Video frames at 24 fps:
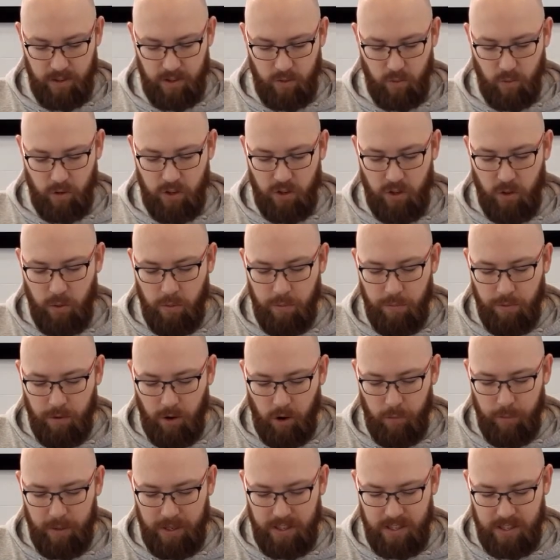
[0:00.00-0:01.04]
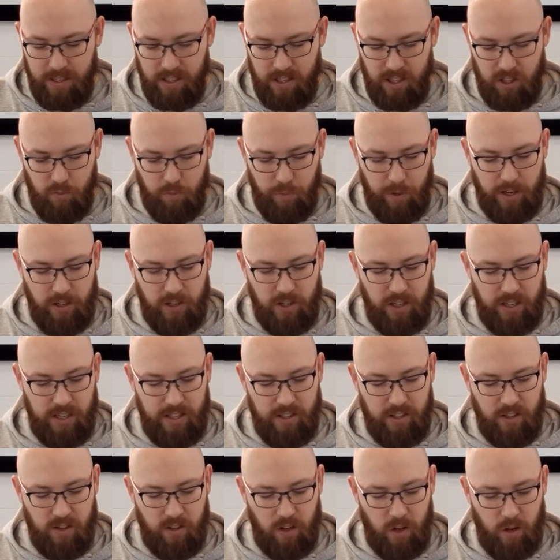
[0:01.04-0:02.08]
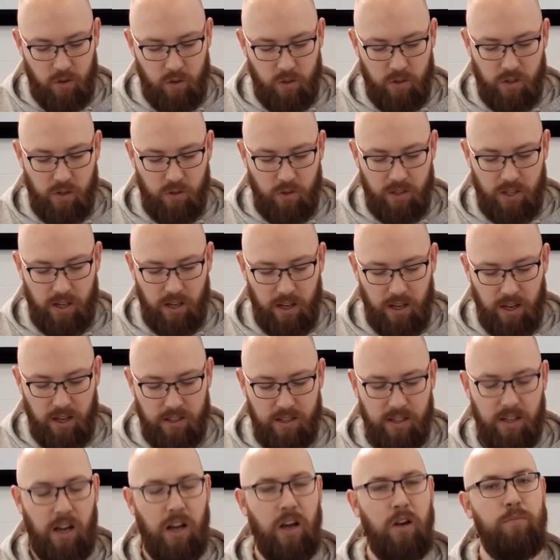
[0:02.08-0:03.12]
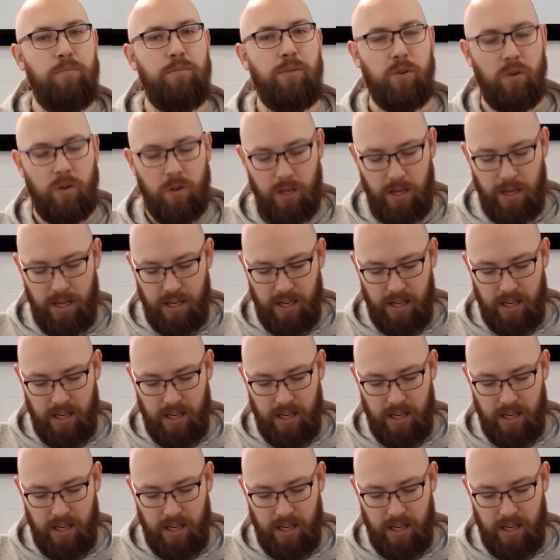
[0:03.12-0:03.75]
which you have promised especially to those whose hearts are humble